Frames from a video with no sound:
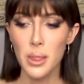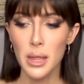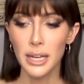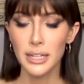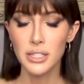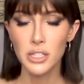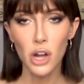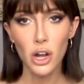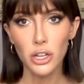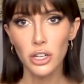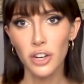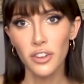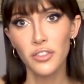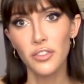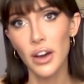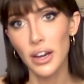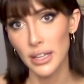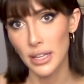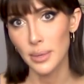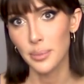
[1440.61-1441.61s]
it's not your
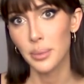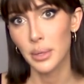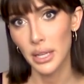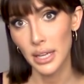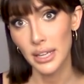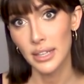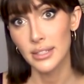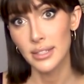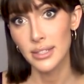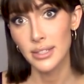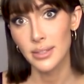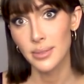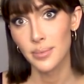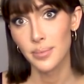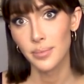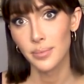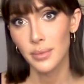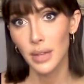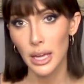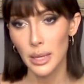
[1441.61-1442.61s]
fucking place.
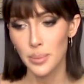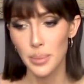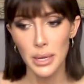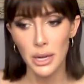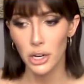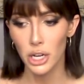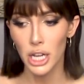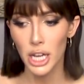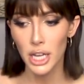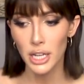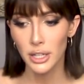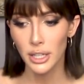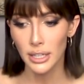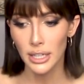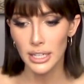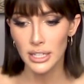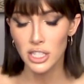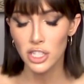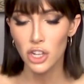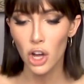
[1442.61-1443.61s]
Like, period. Like,
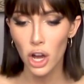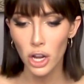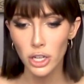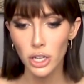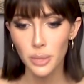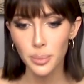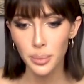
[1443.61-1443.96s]
it's not your